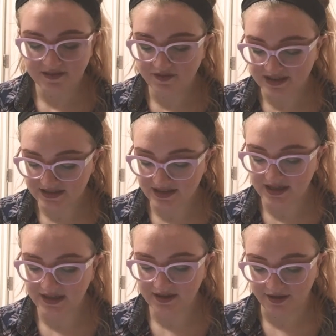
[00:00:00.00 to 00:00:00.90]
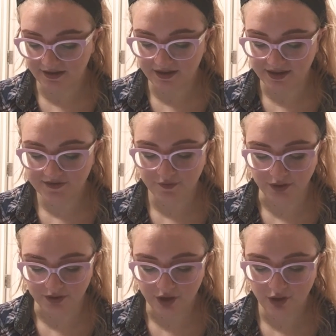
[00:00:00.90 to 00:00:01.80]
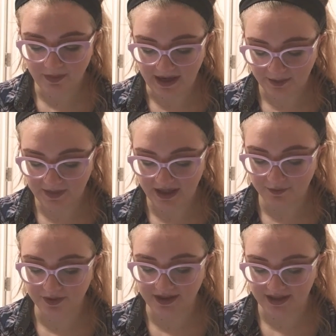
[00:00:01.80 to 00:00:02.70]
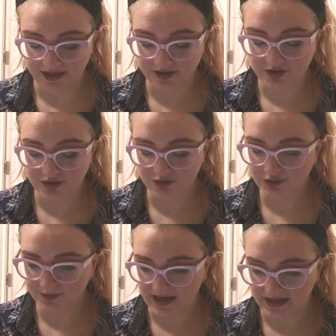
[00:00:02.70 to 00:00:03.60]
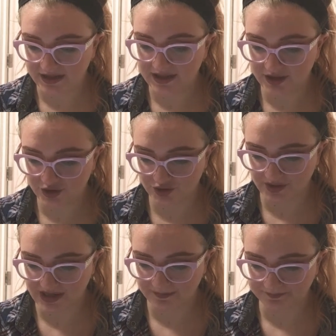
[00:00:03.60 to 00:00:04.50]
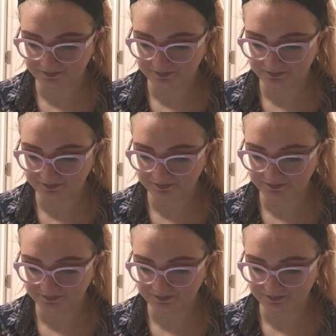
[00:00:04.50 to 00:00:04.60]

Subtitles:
investigating guidelines for low back pain relating to traumatic injury.